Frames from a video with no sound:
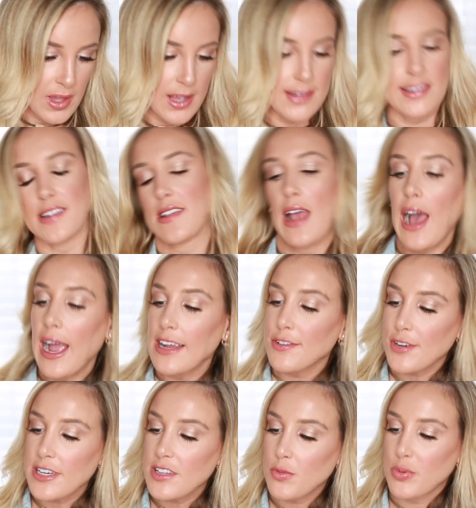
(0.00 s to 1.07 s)
It says it
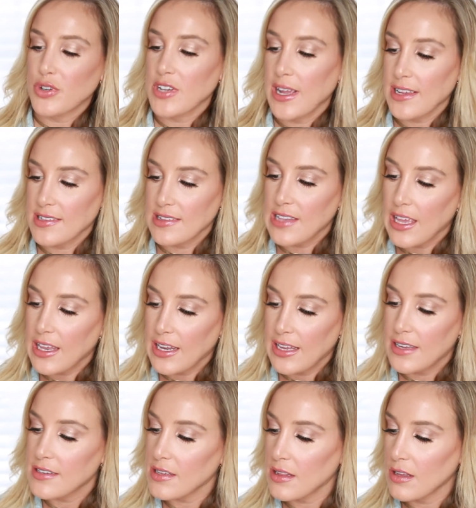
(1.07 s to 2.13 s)
hydrates, protects skin,
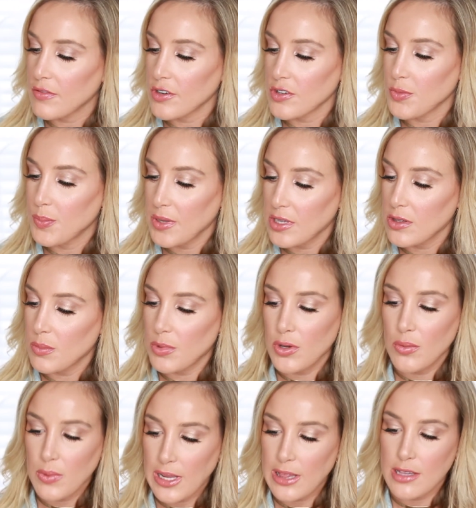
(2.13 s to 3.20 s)
and delivers
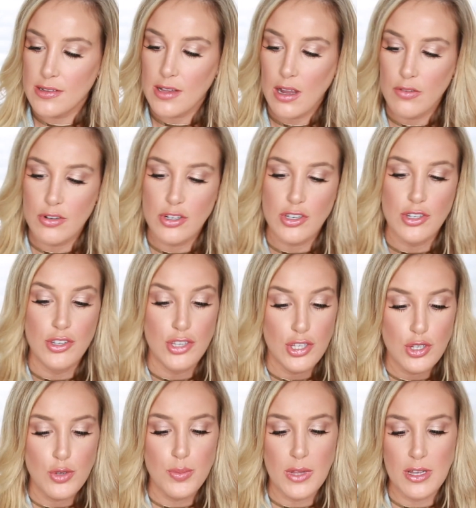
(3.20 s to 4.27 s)
buildable weightless coverage in
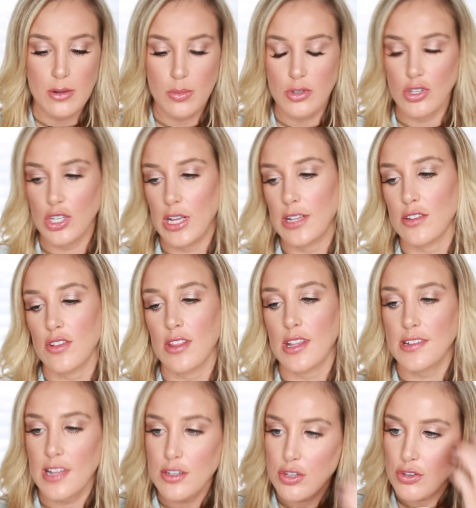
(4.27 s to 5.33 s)
two blendable shades. So they
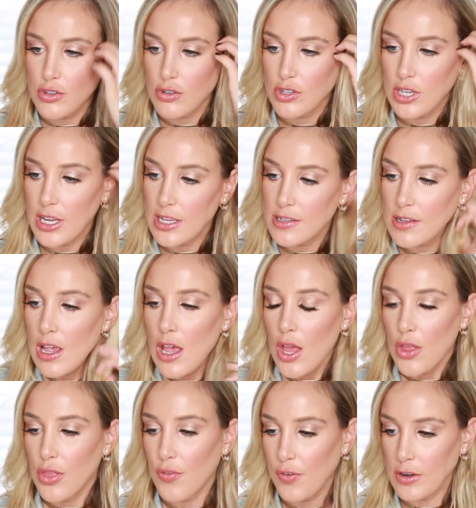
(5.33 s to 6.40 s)
send you two shades.
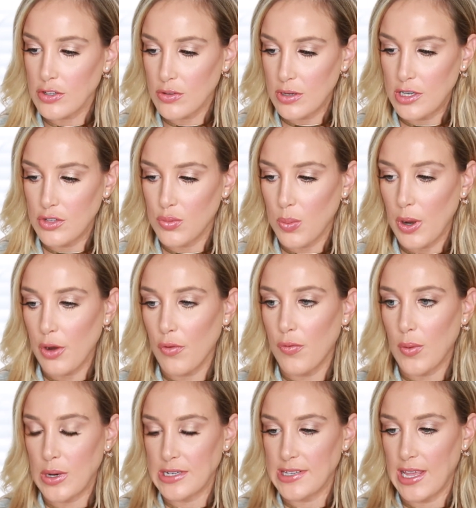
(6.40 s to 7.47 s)
The first one is
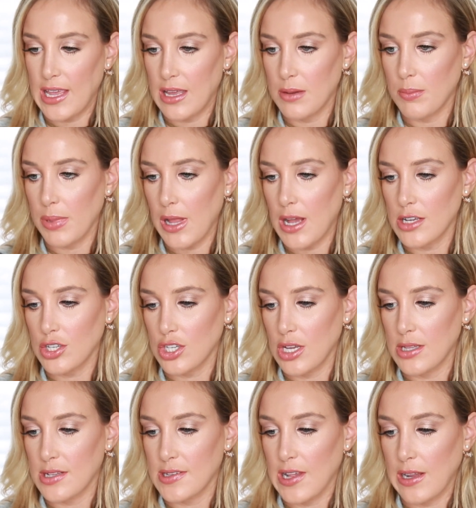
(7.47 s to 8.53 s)
104 Tan Blush,
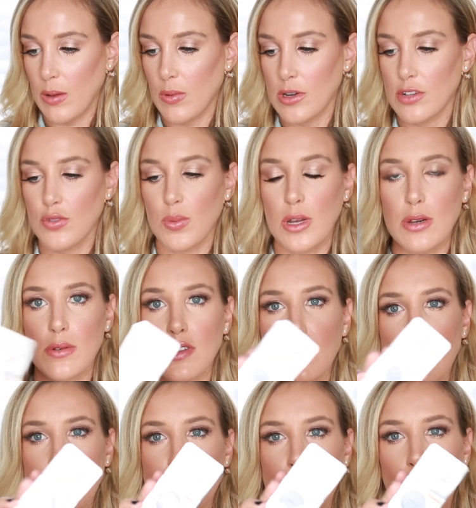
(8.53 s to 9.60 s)
and the second one is
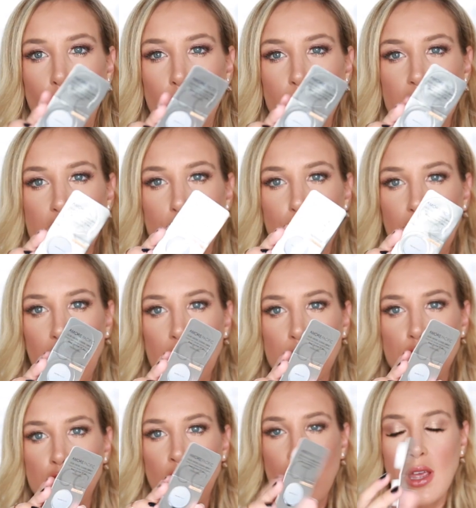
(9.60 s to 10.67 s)
106 Almond
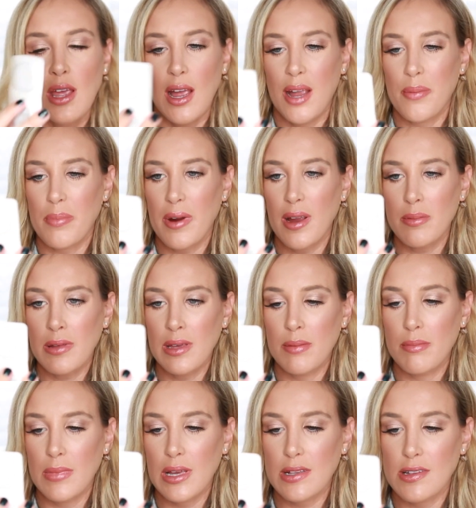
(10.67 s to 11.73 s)
Blush. I'm probably a
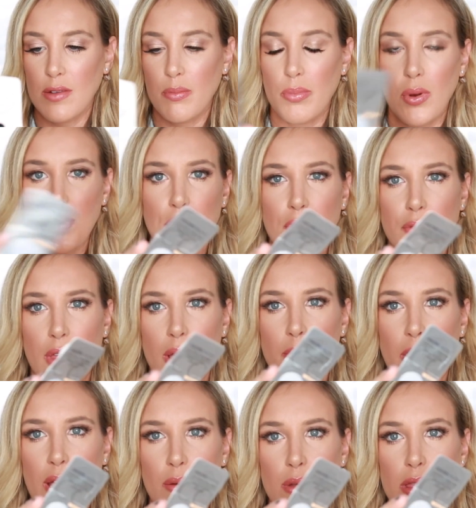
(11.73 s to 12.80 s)
mix of both of
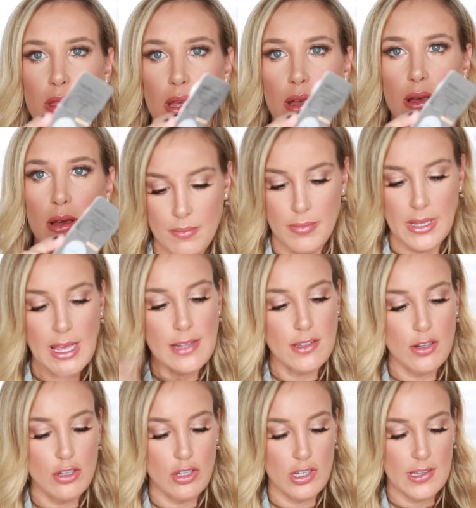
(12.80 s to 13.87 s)
them, I would think. But yeah,
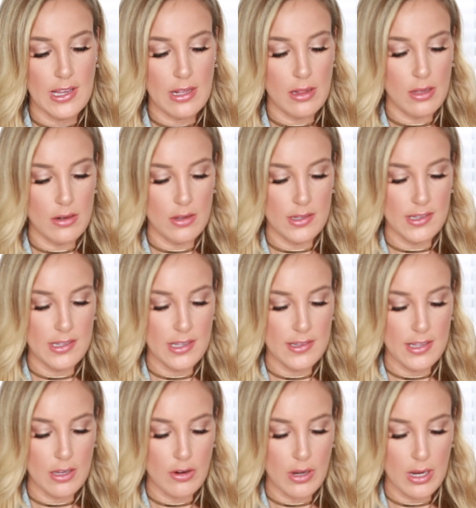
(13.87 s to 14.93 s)
so it's just like a little
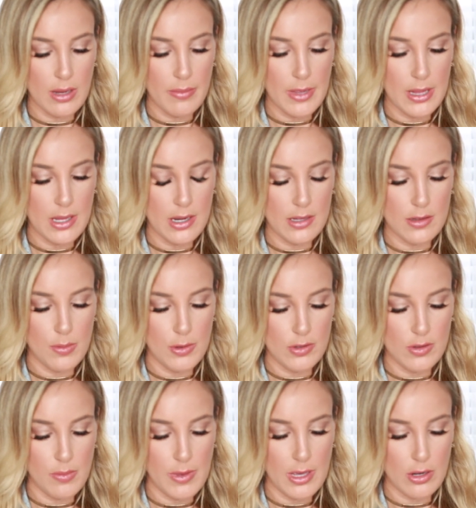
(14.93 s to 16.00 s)
CC cream, and then it's
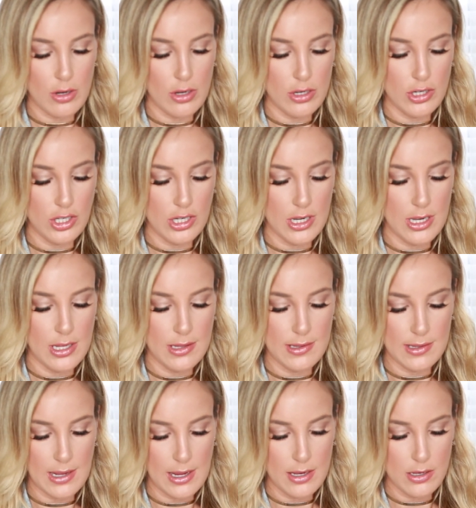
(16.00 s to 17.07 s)
supposed to be a cushion
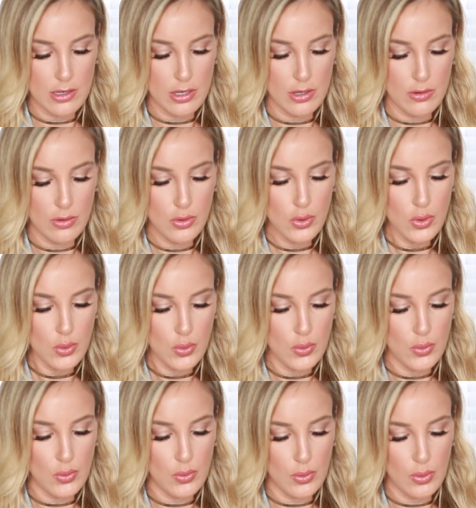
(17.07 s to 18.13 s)
inside too.
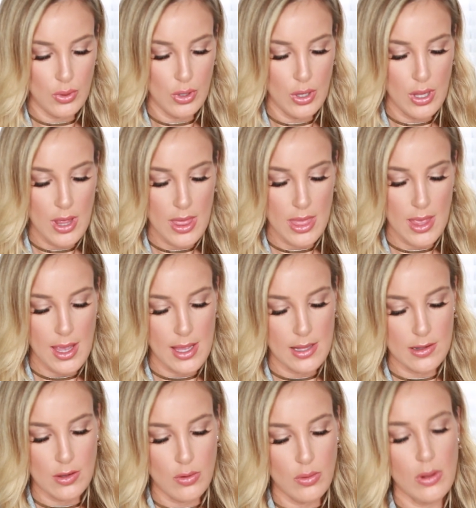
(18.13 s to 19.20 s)
Ooh, that
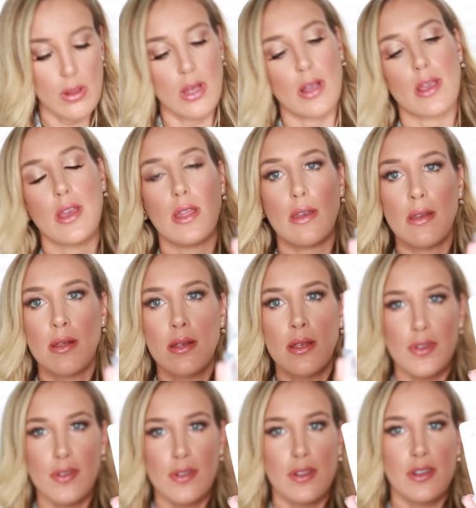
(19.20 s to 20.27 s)
is cool looking.
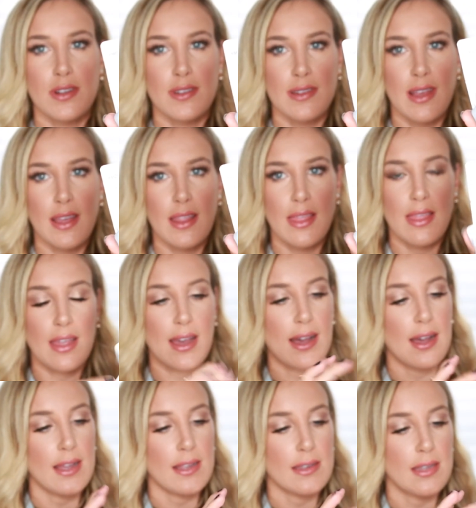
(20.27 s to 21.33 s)
Looks like
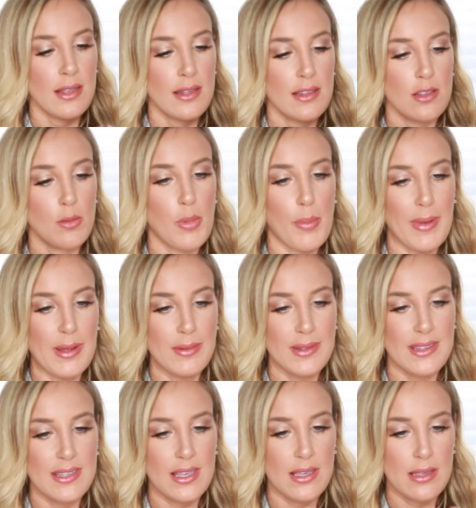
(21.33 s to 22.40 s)
that super
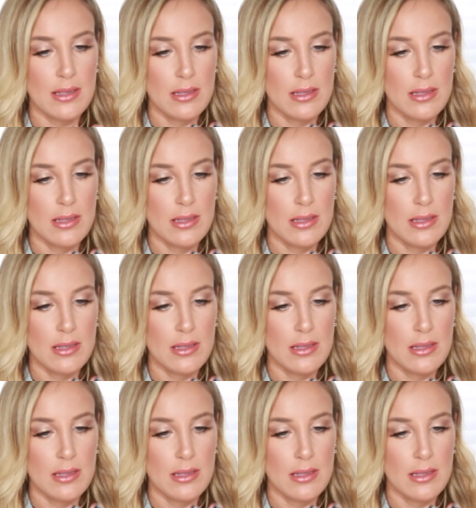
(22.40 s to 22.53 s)
bouncy.